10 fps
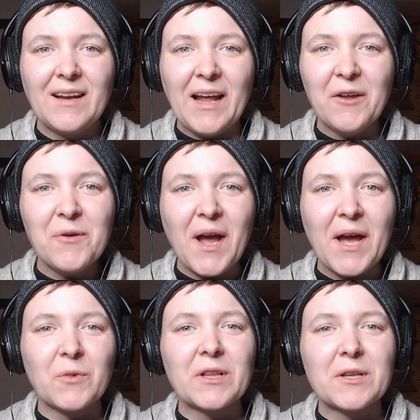Hello
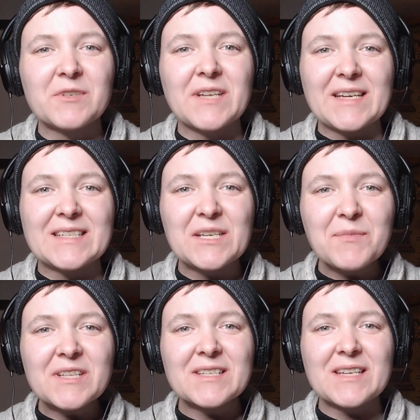and welcome to Dice and
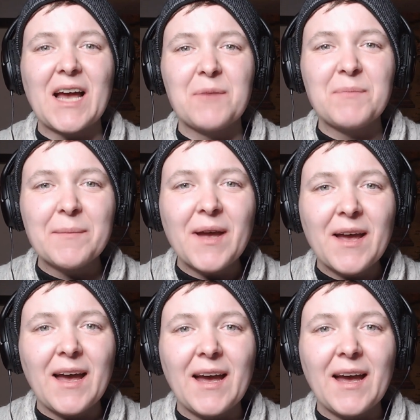Demons. I'm Emma,